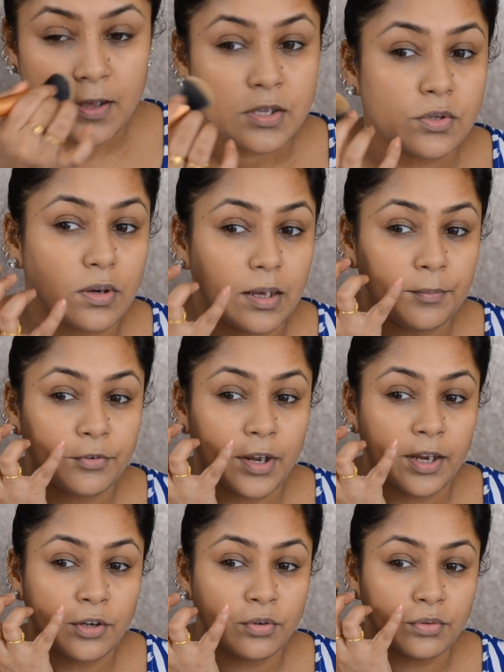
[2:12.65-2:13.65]
So I'm
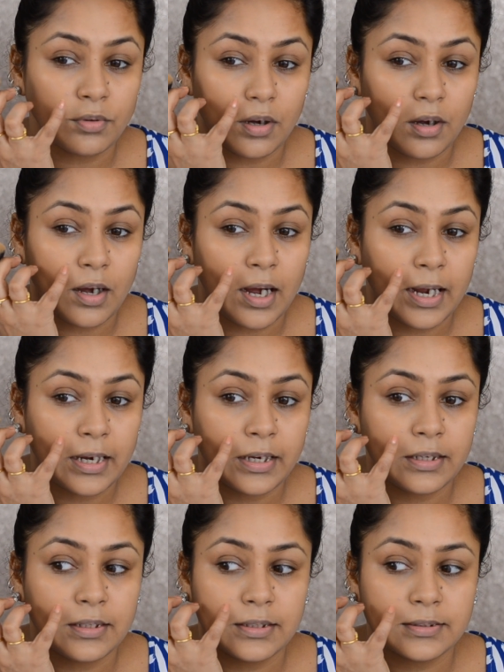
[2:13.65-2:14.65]
trying to
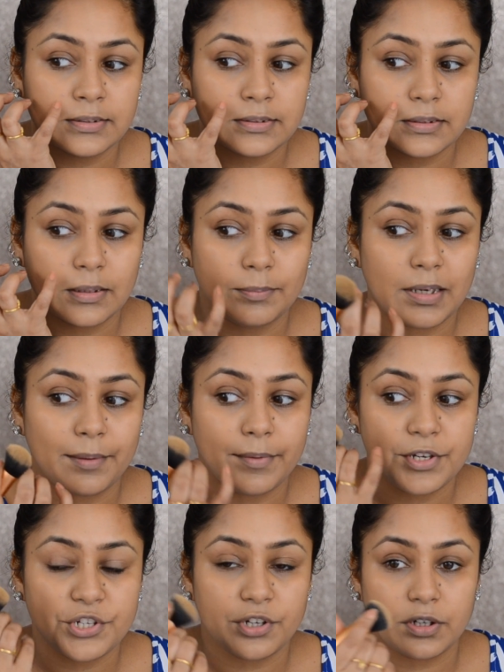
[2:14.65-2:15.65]
hide this
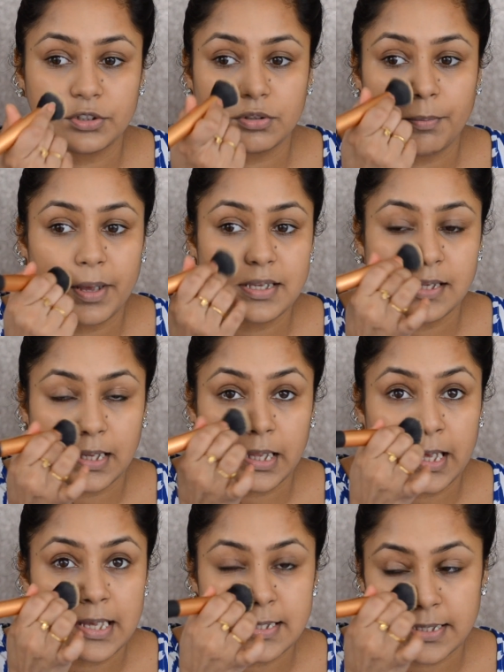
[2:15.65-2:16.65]
blemish here. So
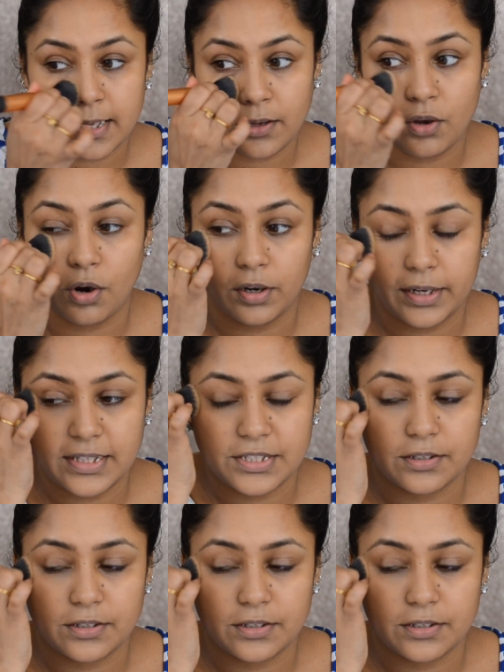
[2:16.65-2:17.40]
basically yesterday I got